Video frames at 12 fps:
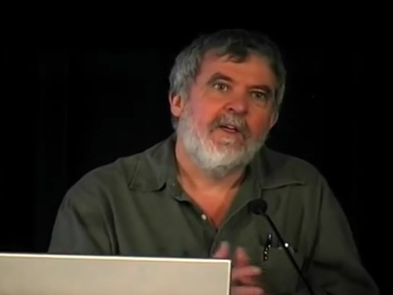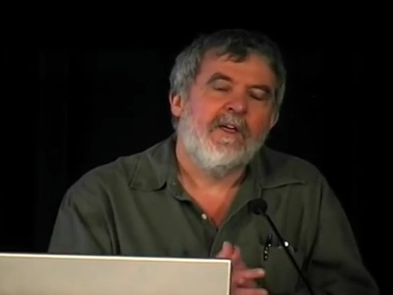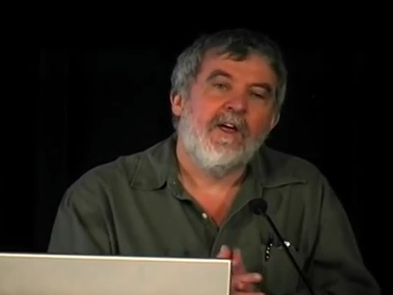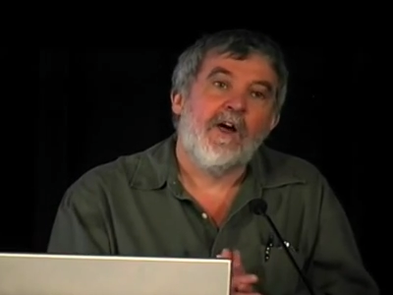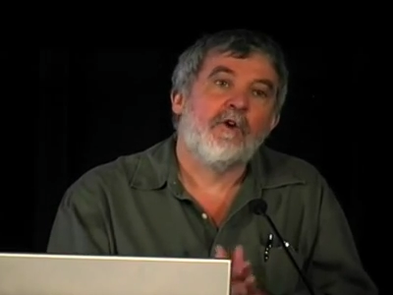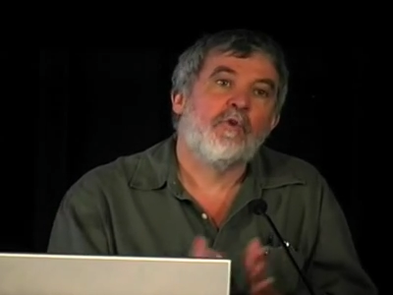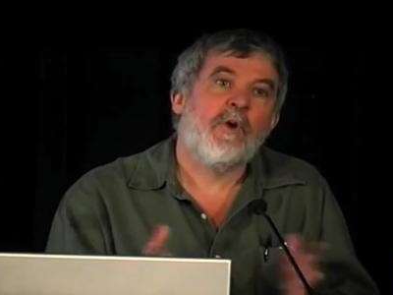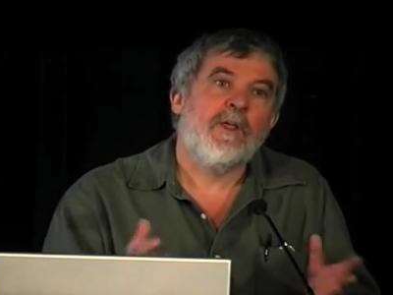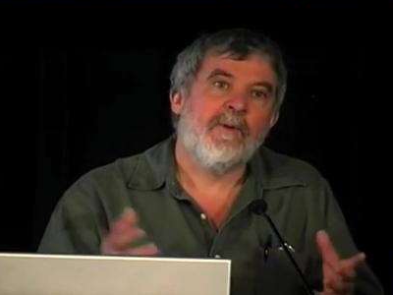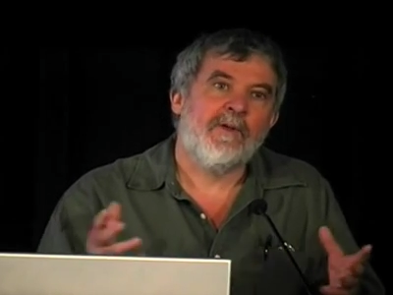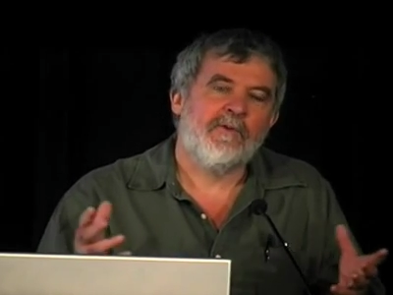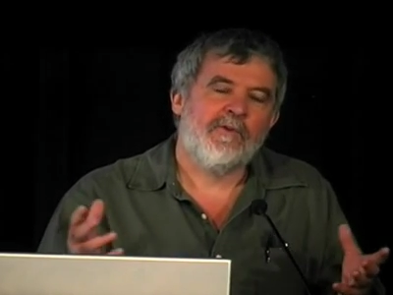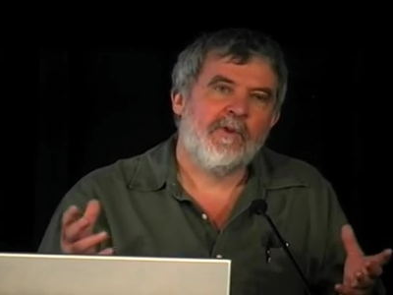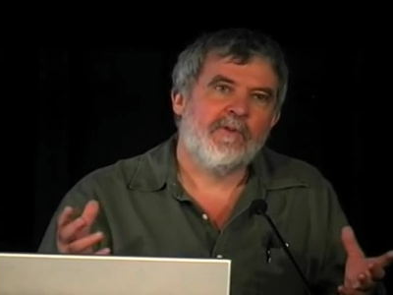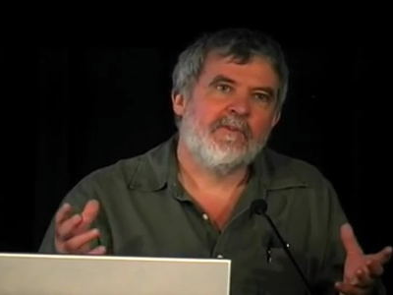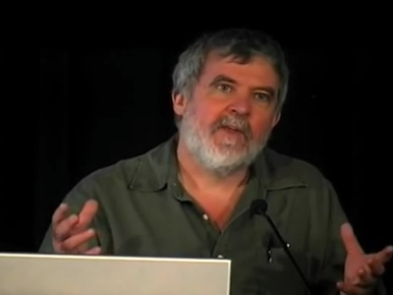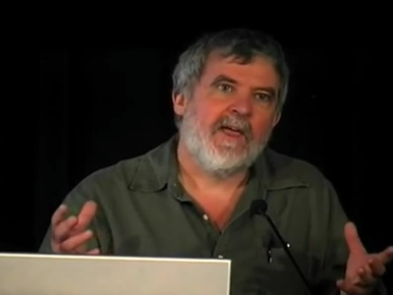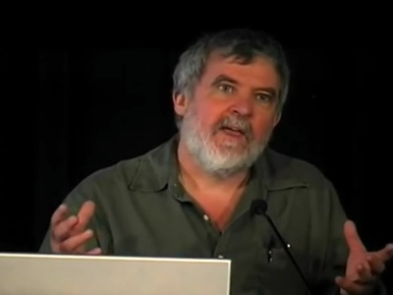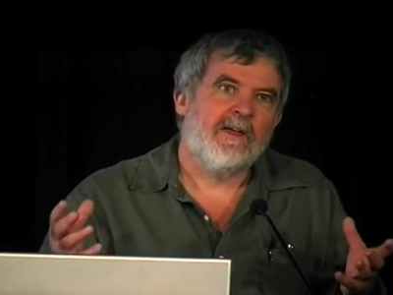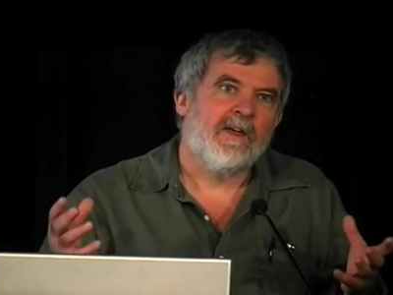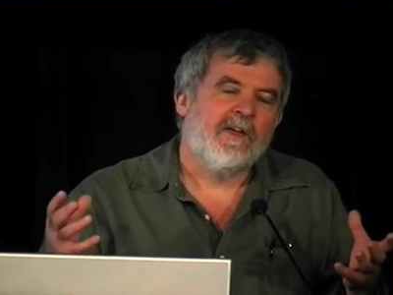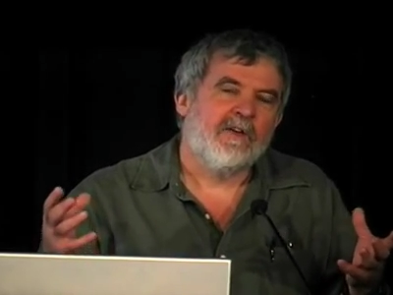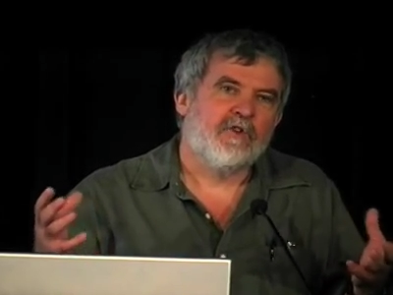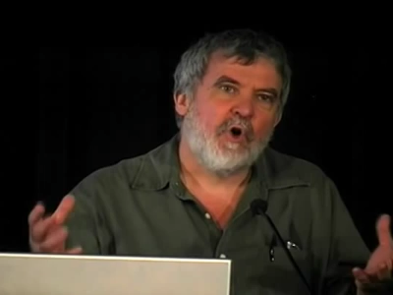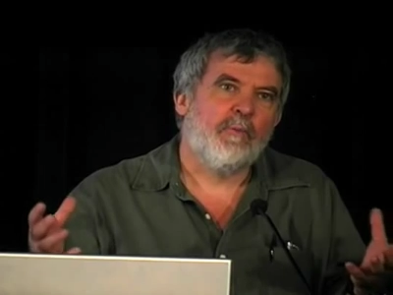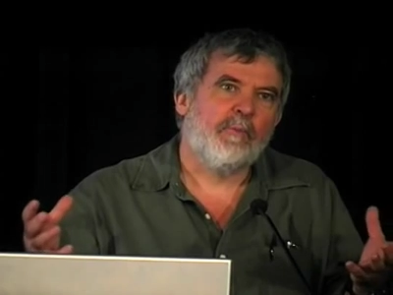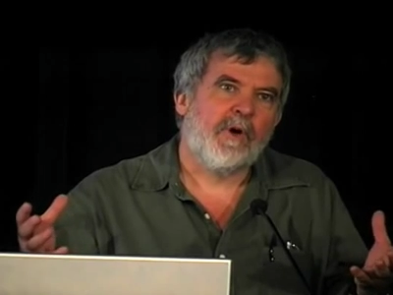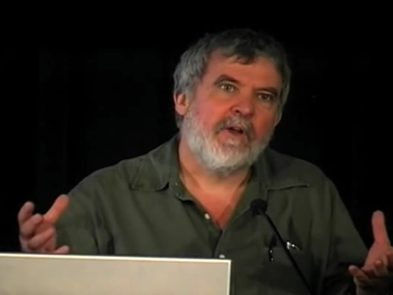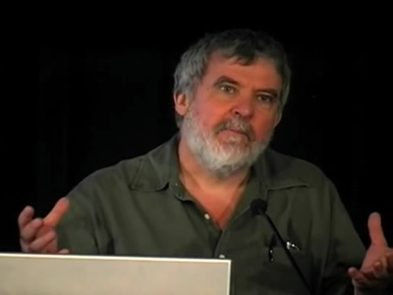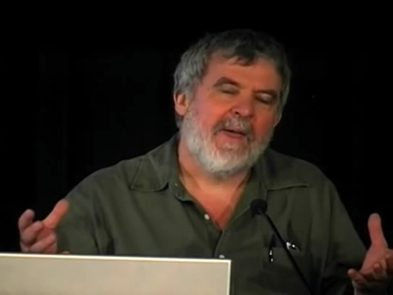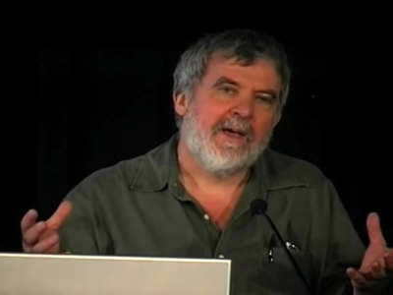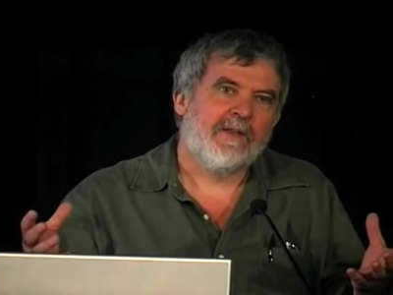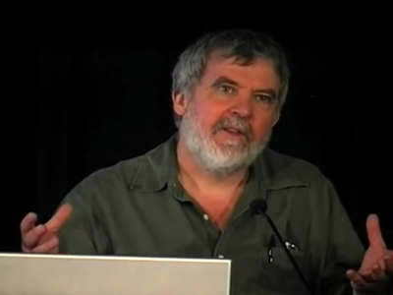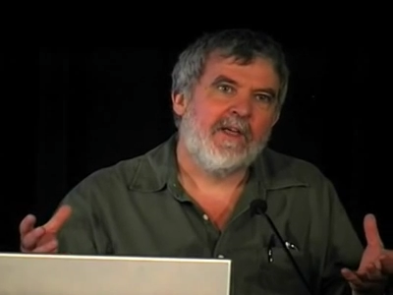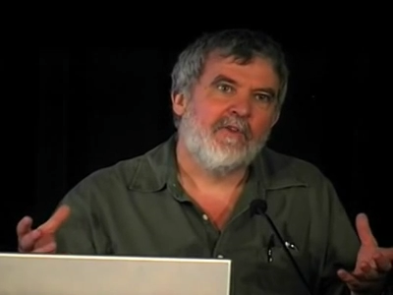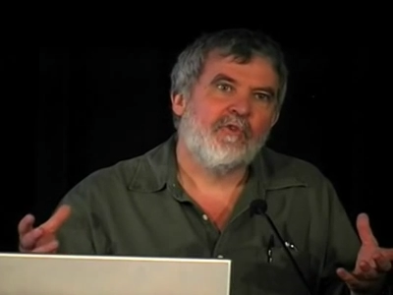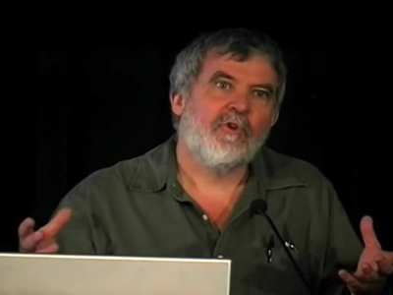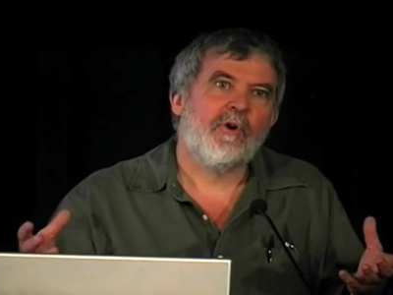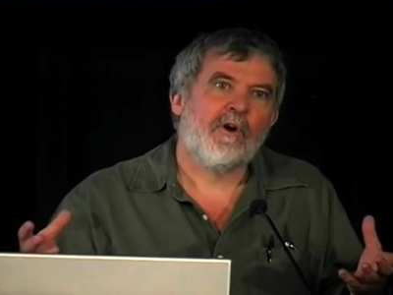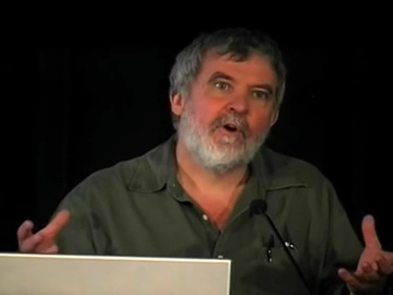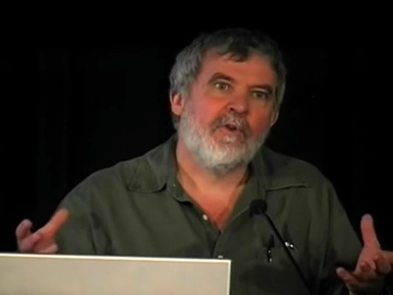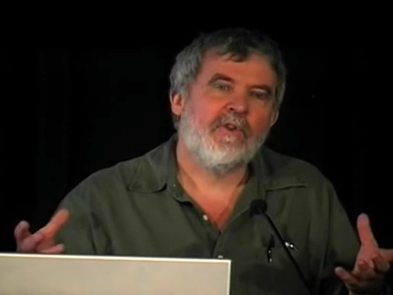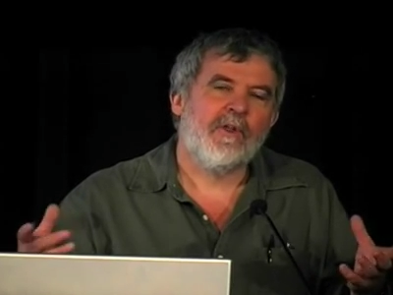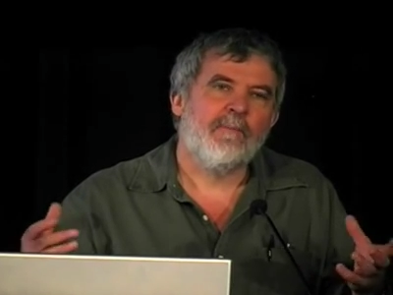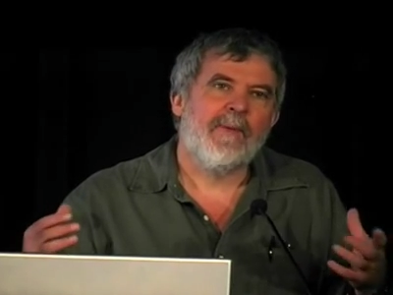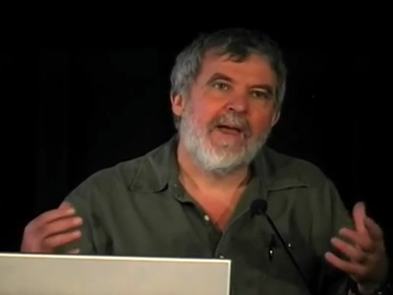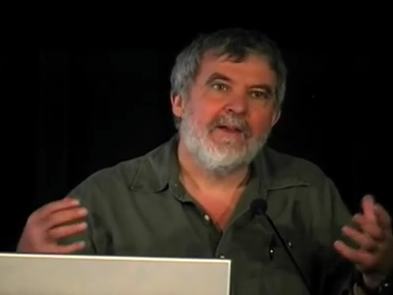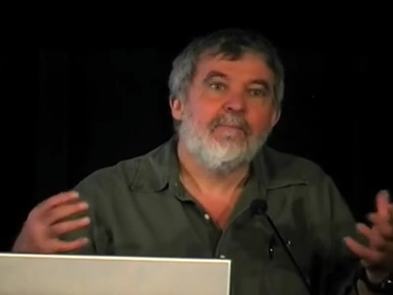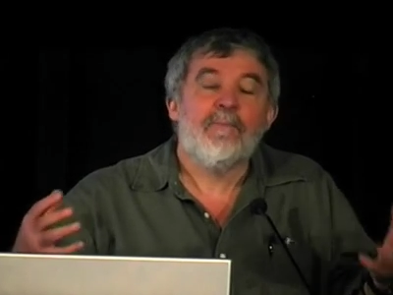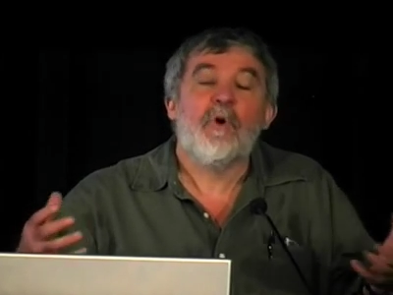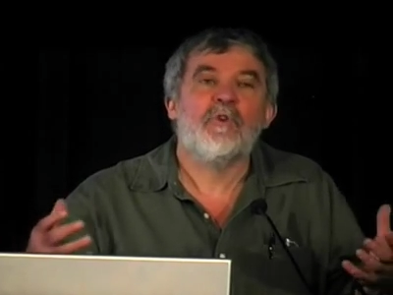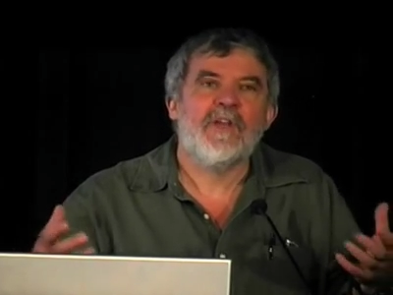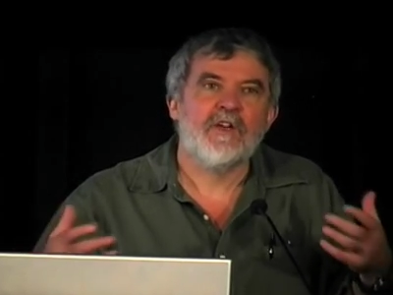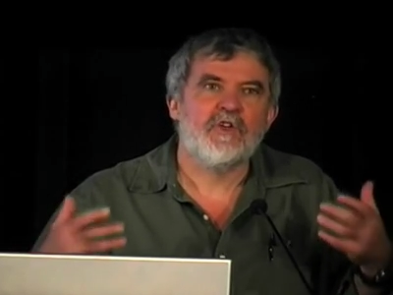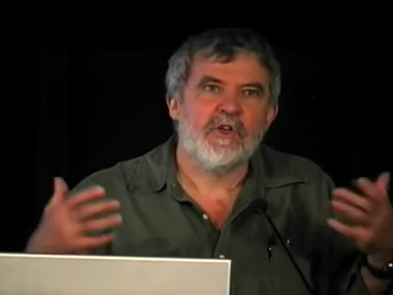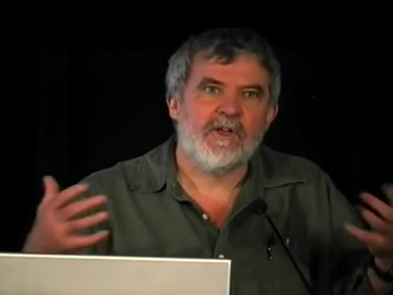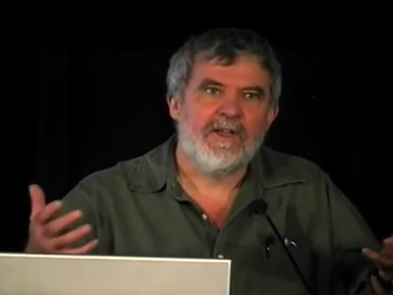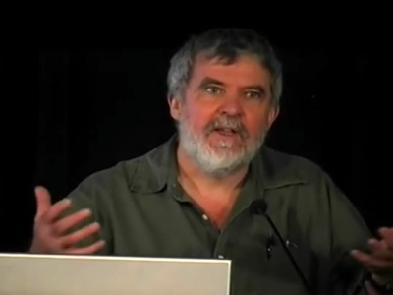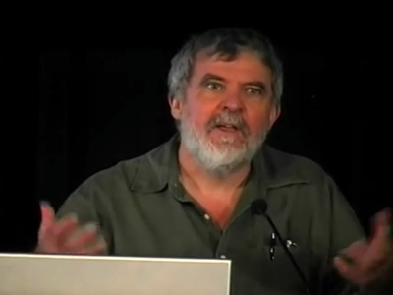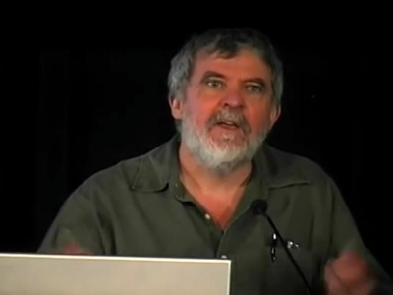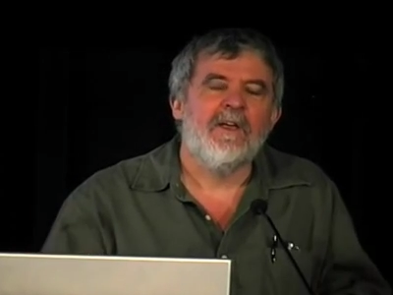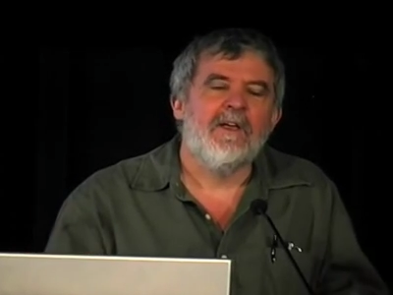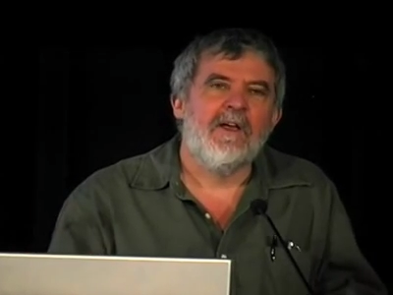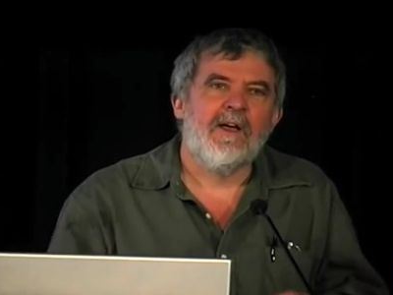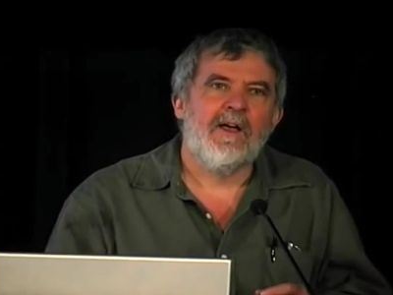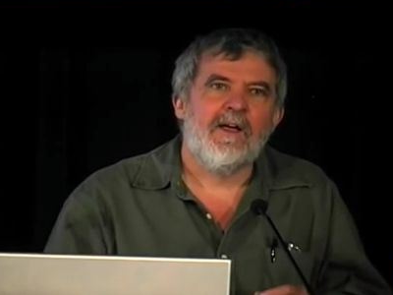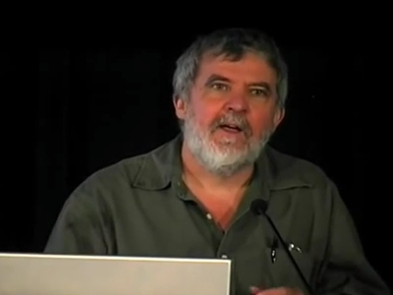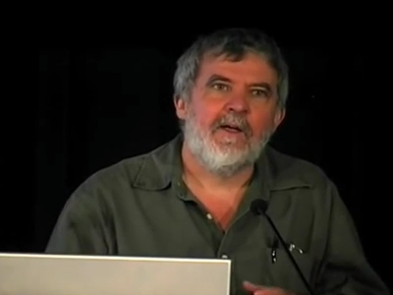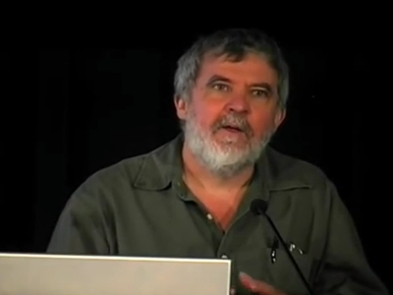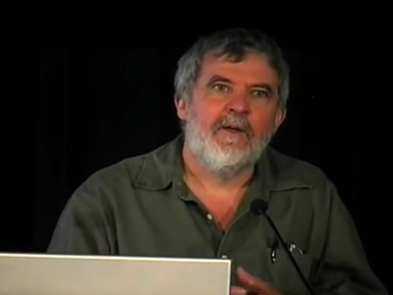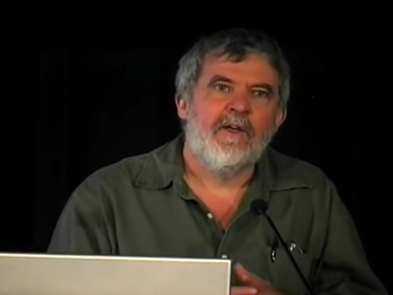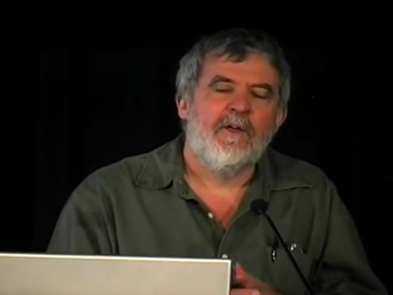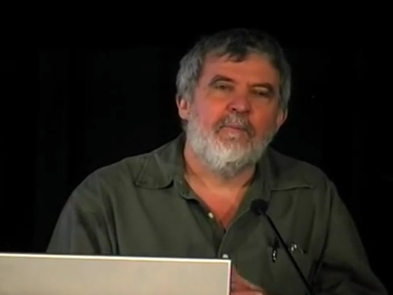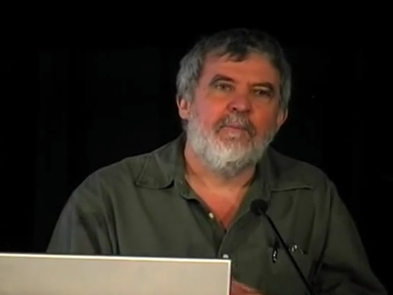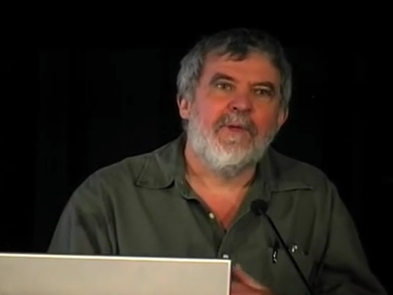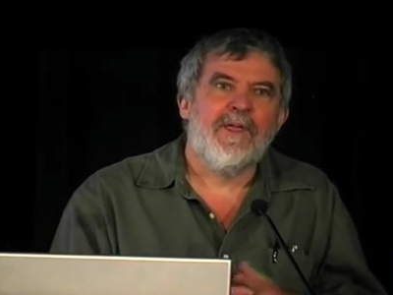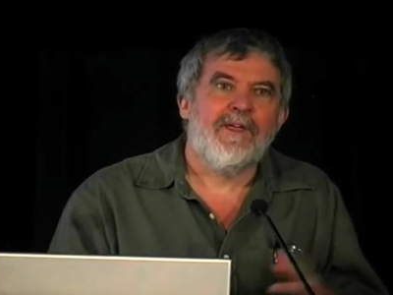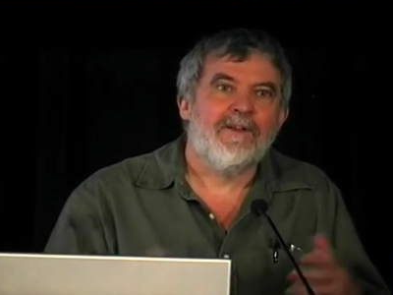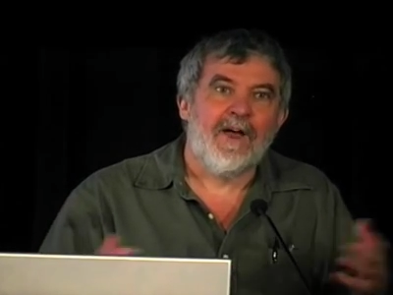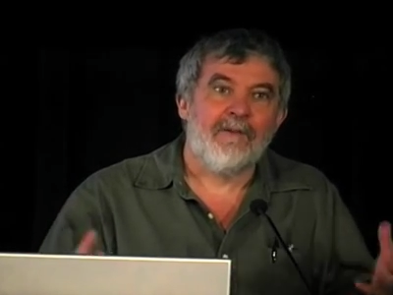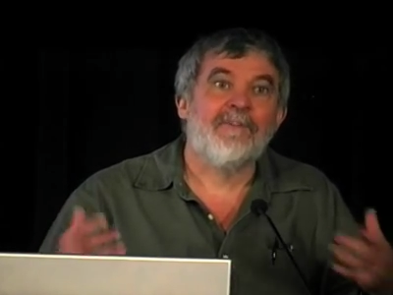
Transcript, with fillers: agreements that say don't bring back things to Earth that might potentially be of